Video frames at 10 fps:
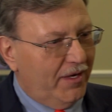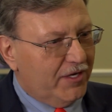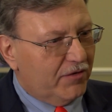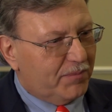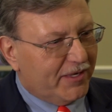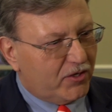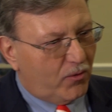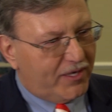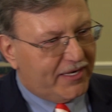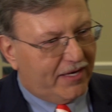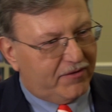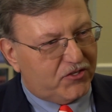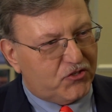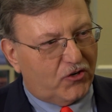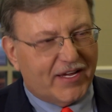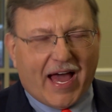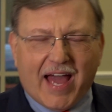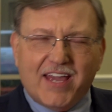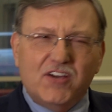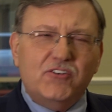You've been going down this journey.
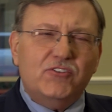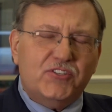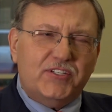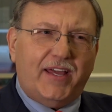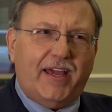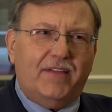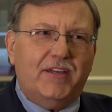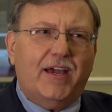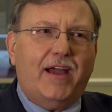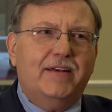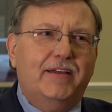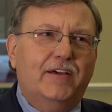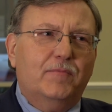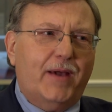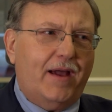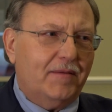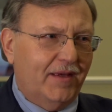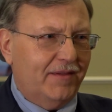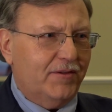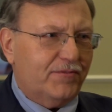I understand the idea about
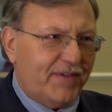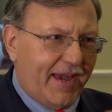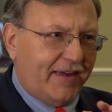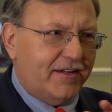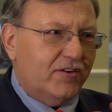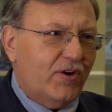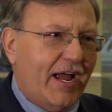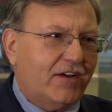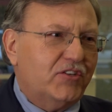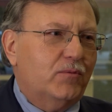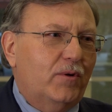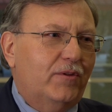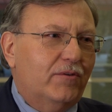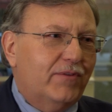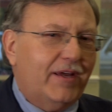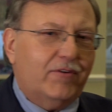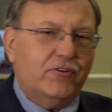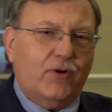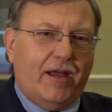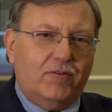the fan interaction with their favorite
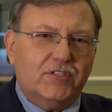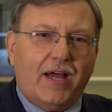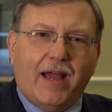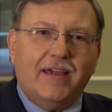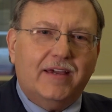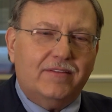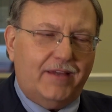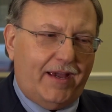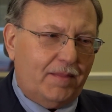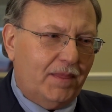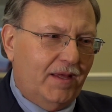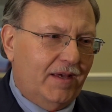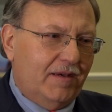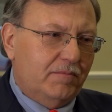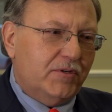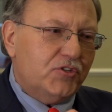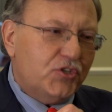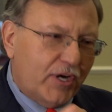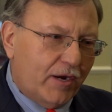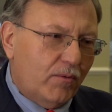drivers. I get that. But
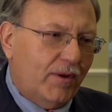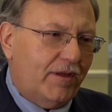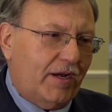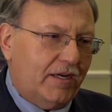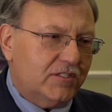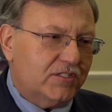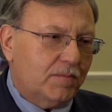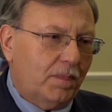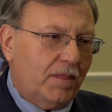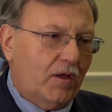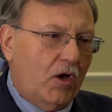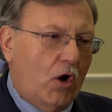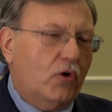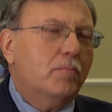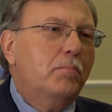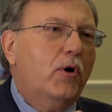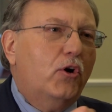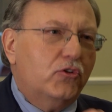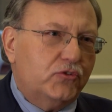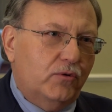share with us on a
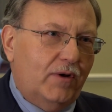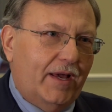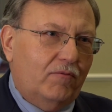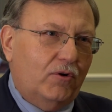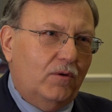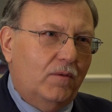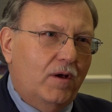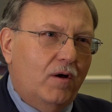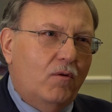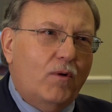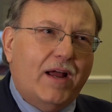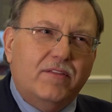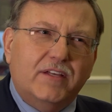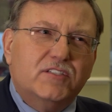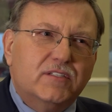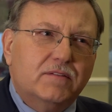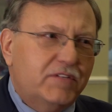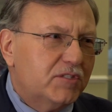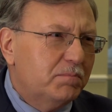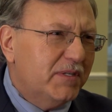personal level why this
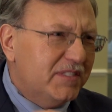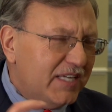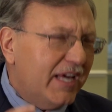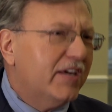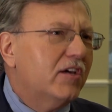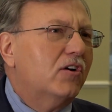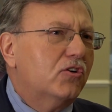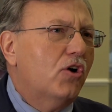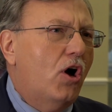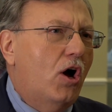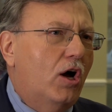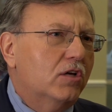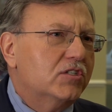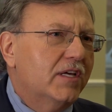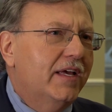particular cause